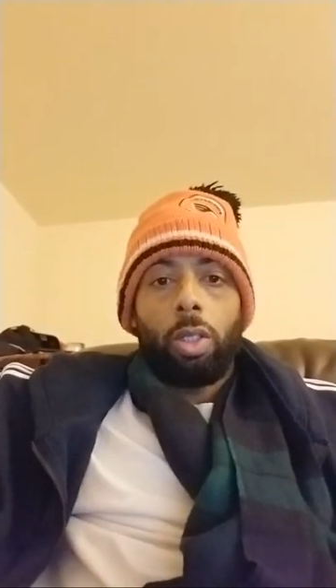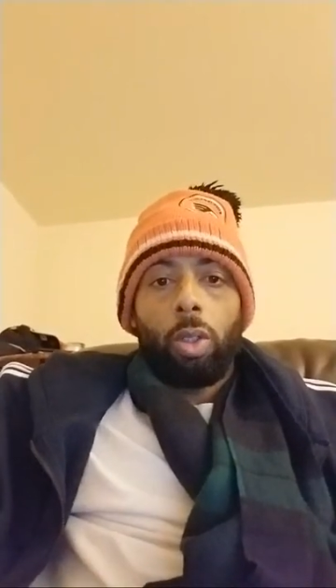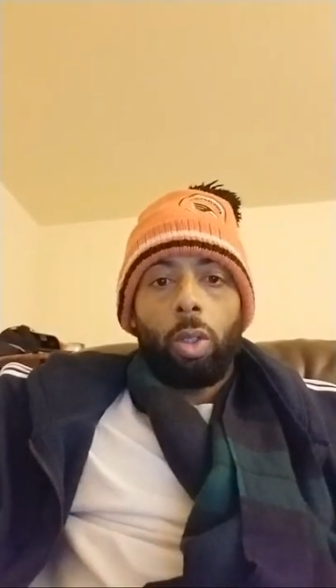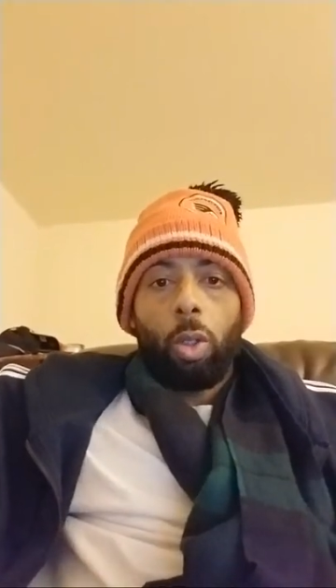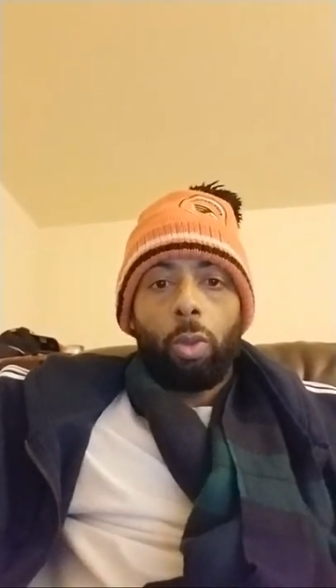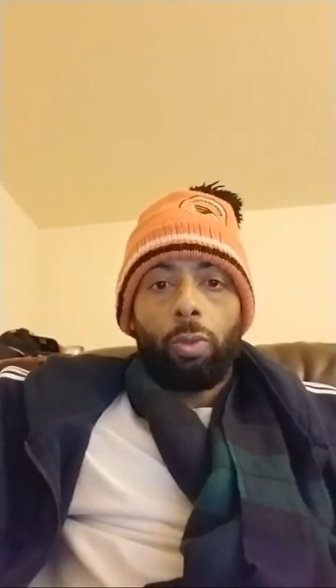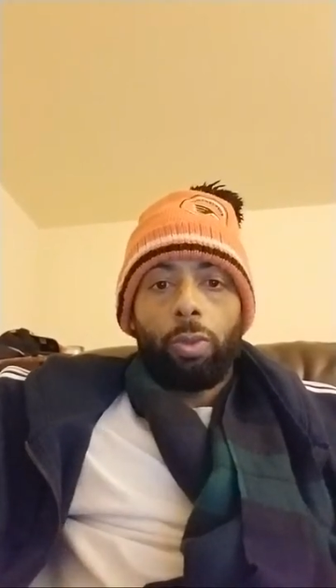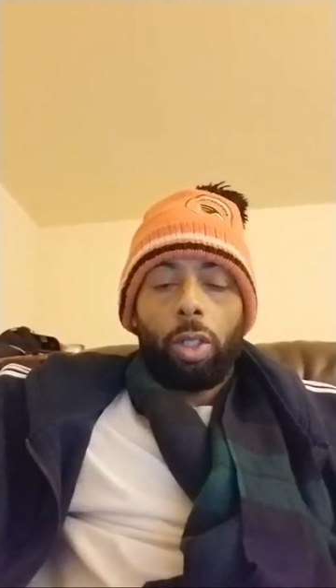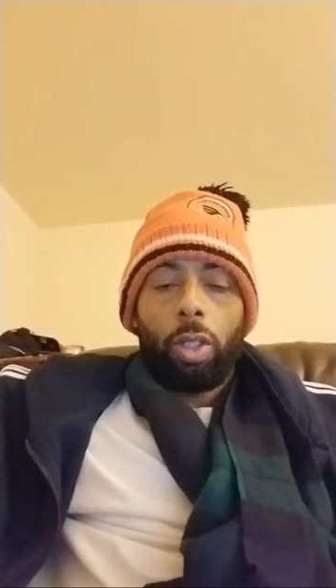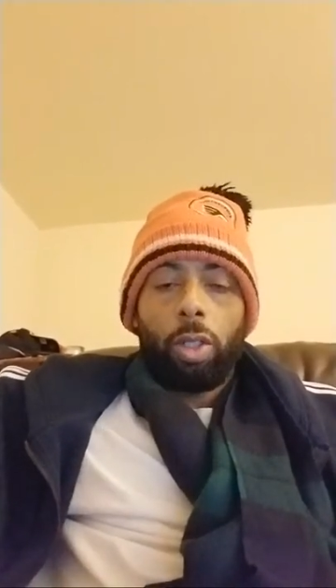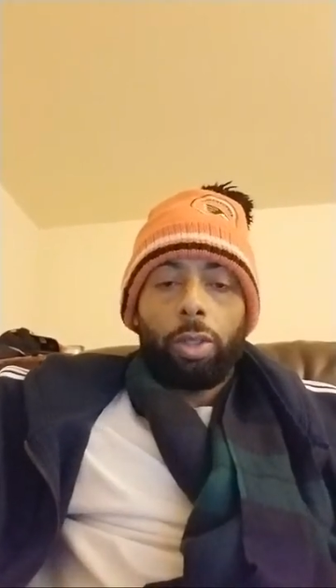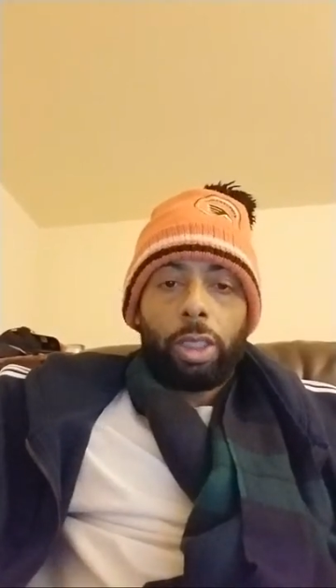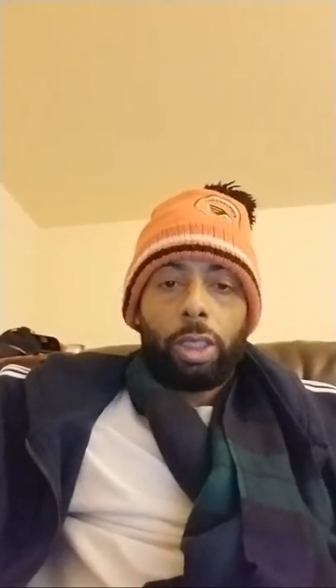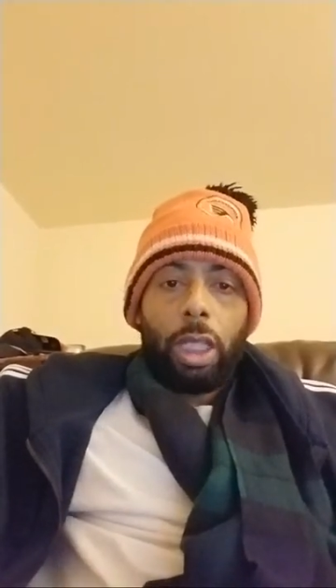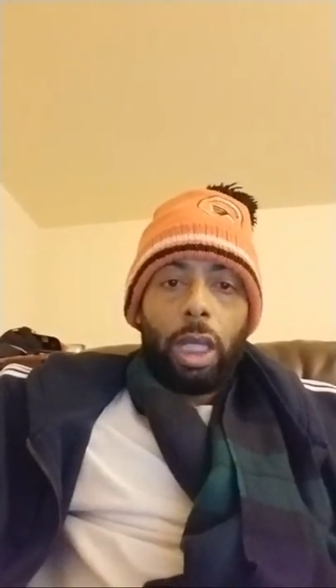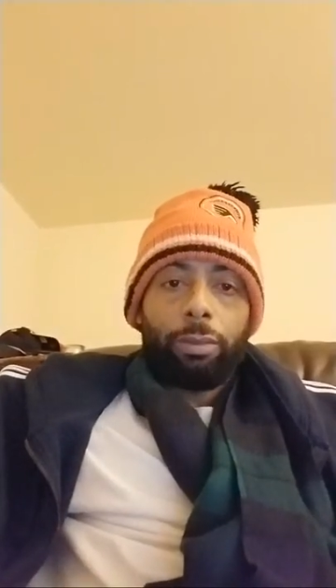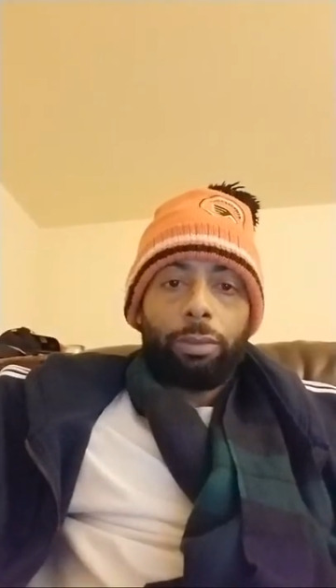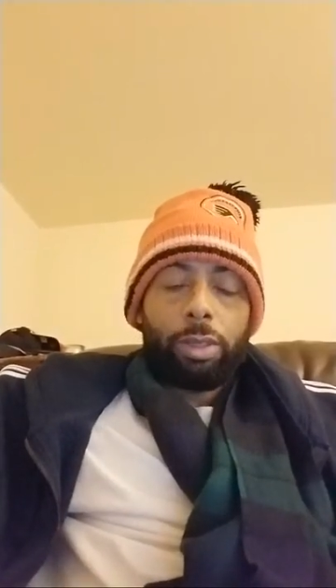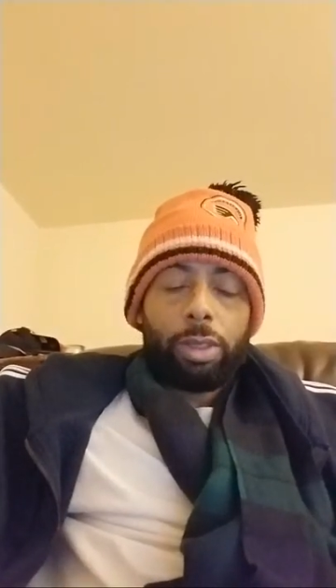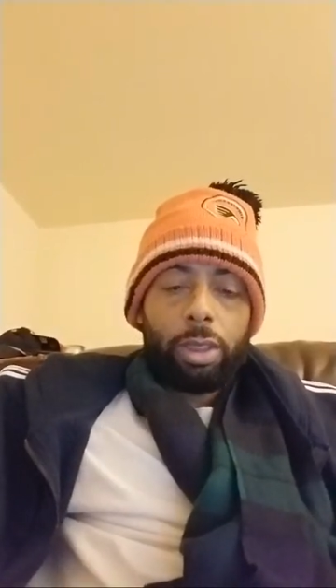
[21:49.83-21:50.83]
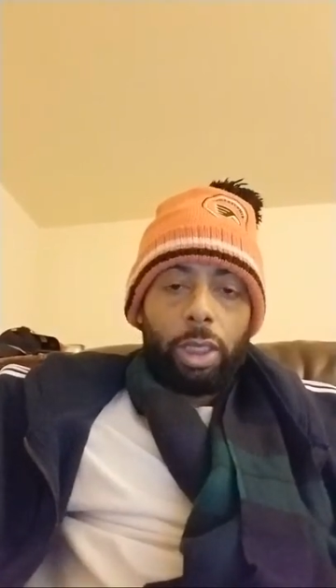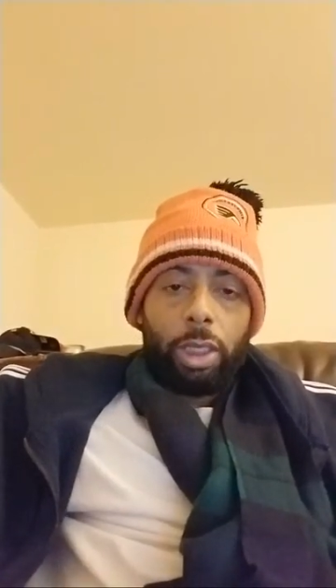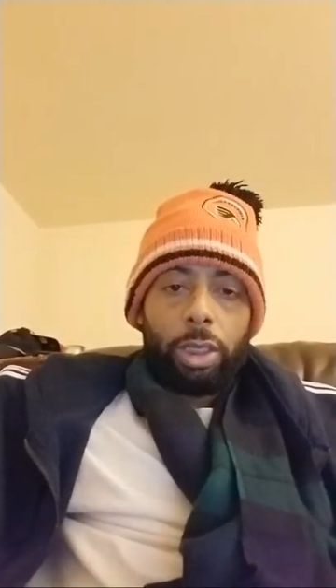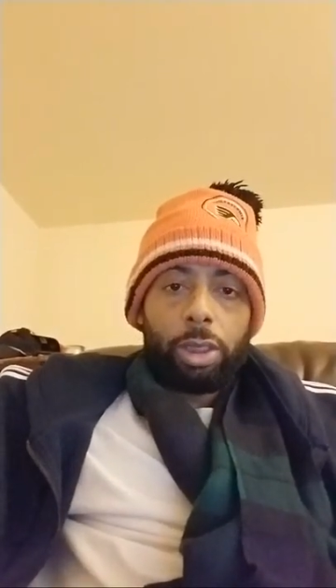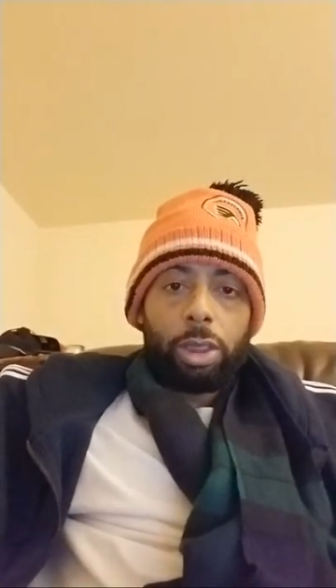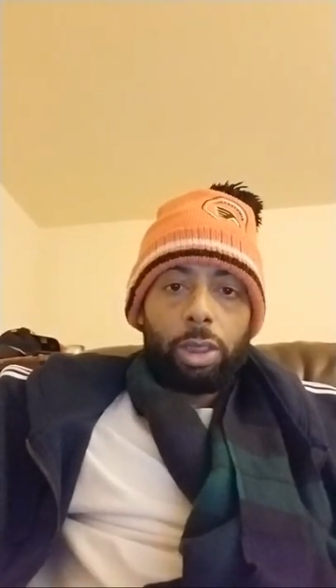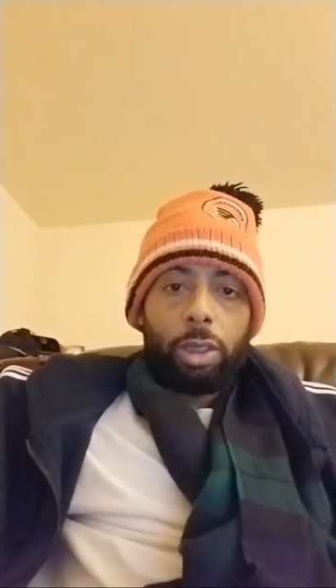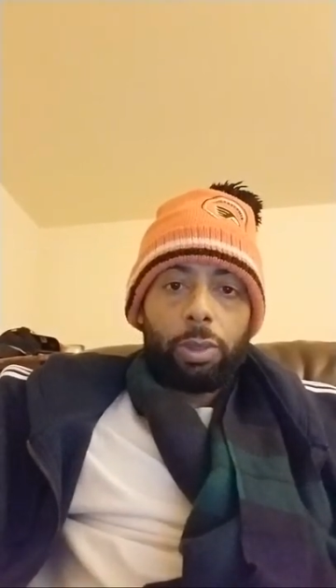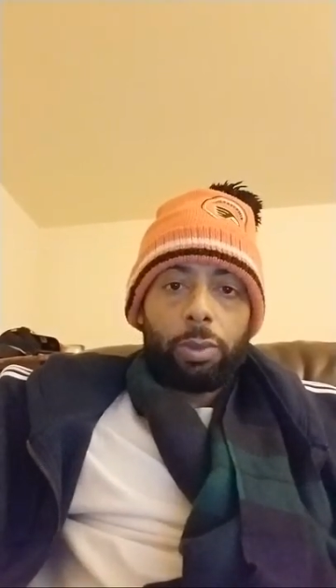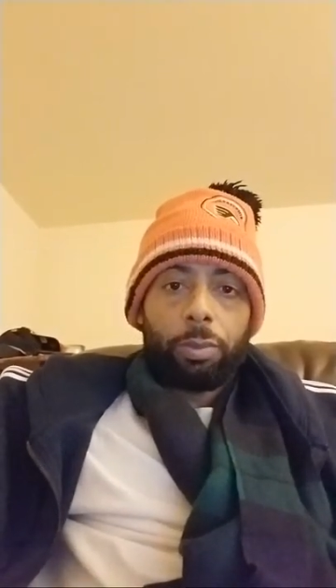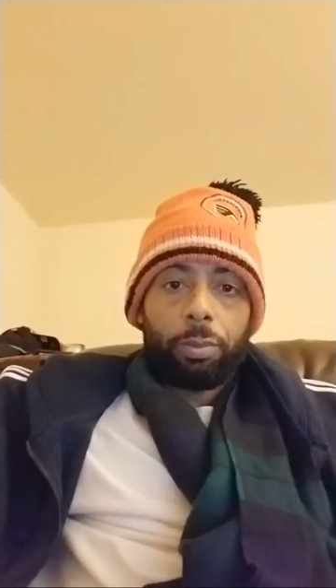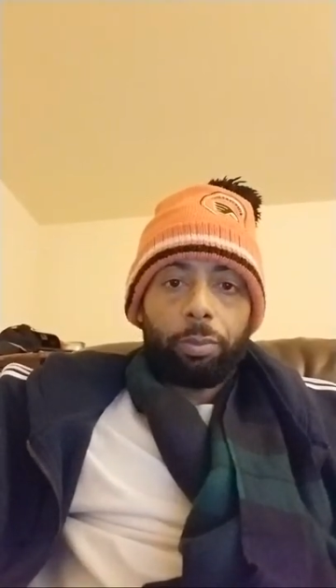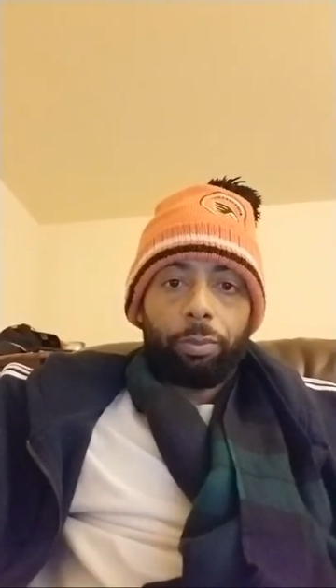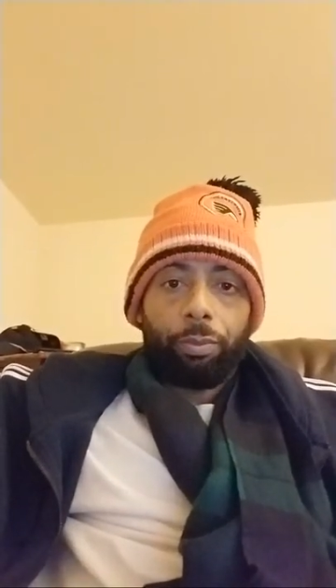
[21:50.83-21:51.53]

overheard the conversation